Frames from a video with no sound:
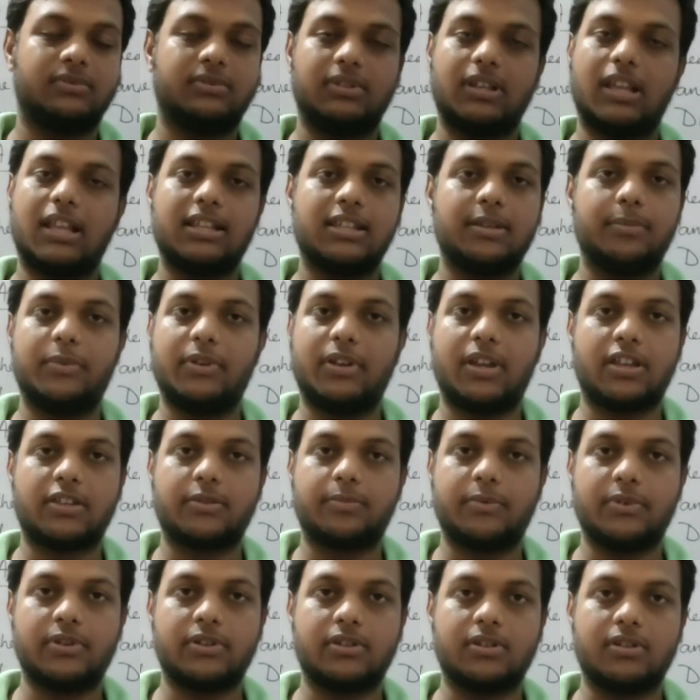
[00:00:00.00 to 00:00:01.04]
algebraic
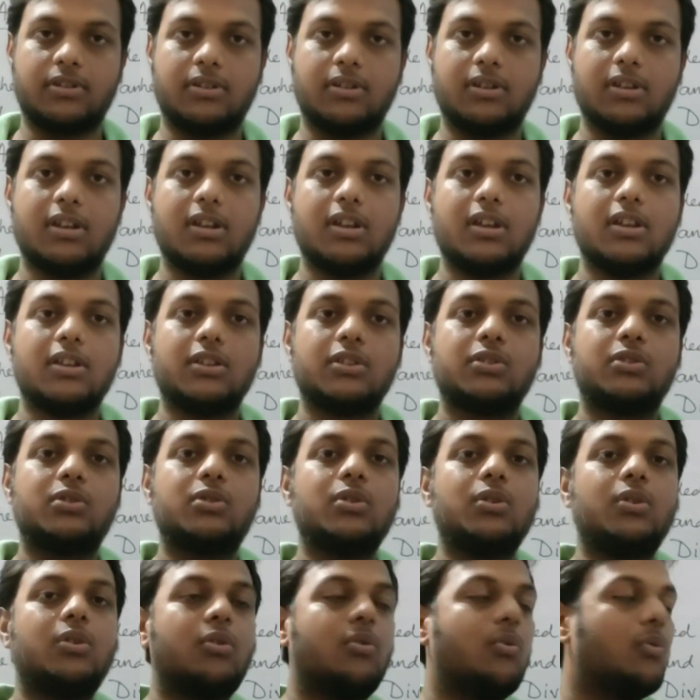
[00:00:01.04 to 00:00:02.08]
expression.
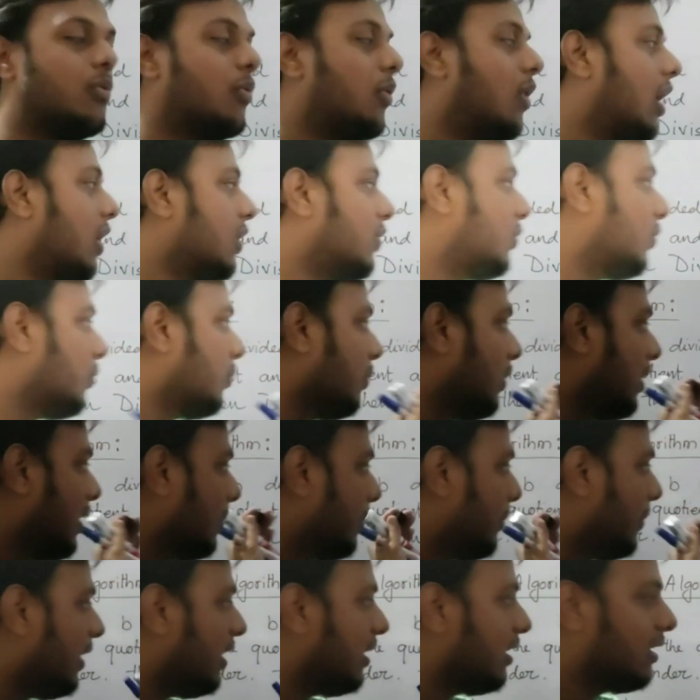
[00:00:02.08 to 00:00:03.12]
So what
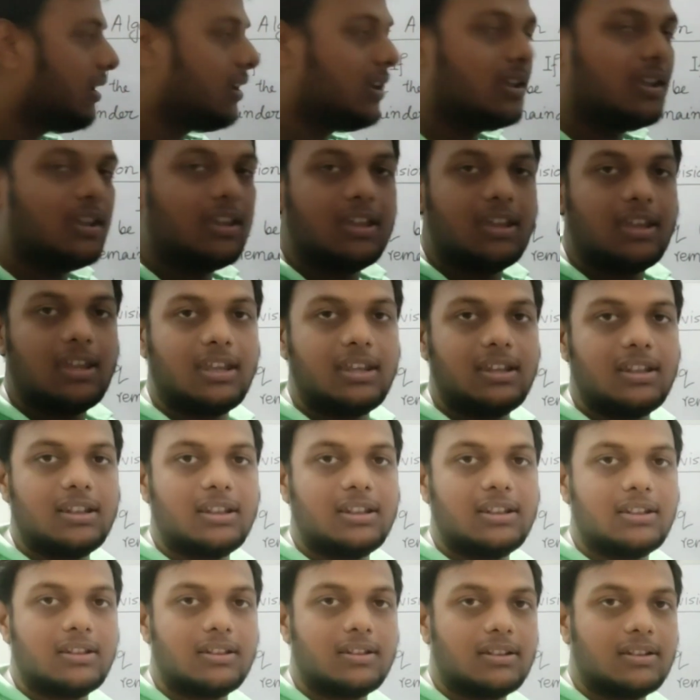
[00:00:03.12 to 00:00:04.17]
will be
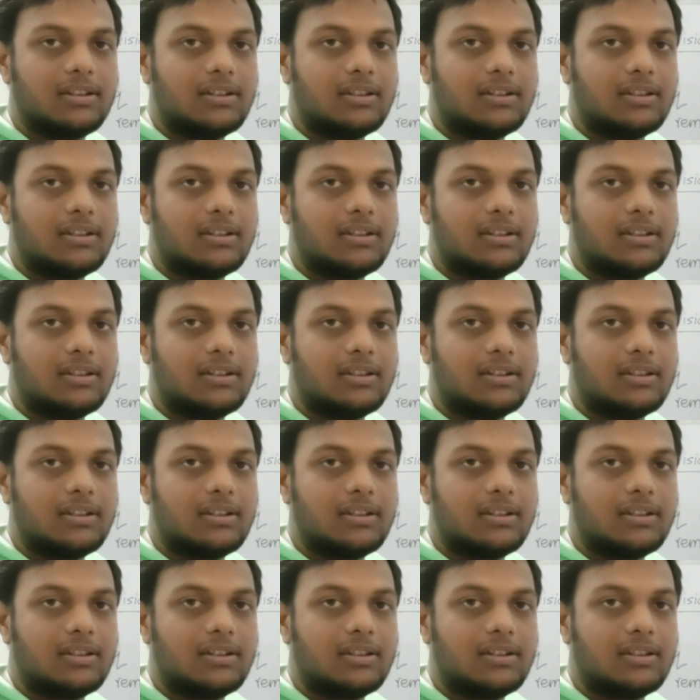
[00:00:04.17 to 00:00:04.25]
in